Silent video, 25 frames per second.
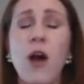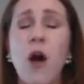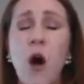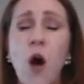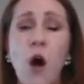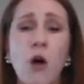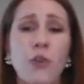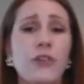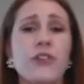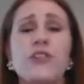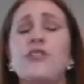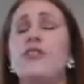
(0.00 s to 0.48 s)

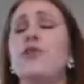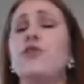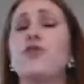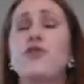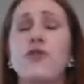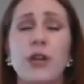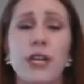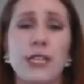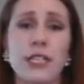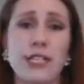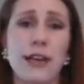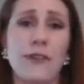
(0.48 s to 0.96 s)
all these
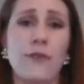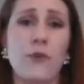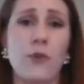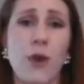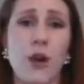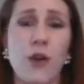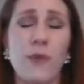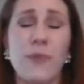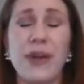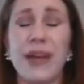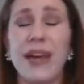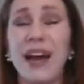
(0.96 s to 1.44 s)
nutrients
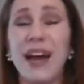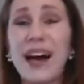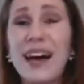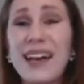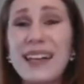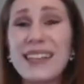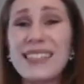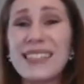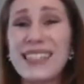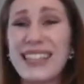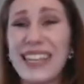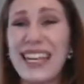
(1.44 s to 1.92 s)
everywhere
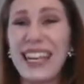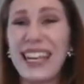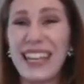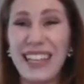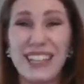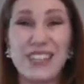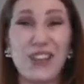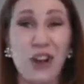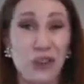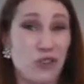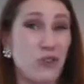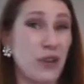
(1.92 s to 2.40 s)
because it
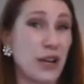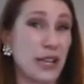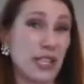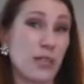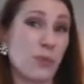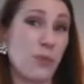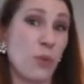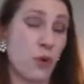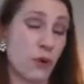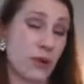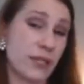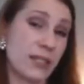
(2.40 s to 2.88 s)
is our
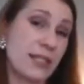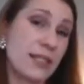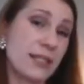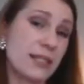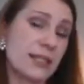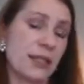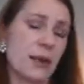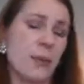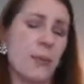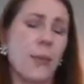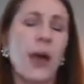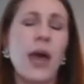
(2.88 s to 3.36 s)
transport
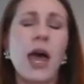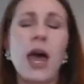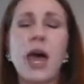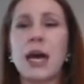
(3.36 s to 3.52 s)
system.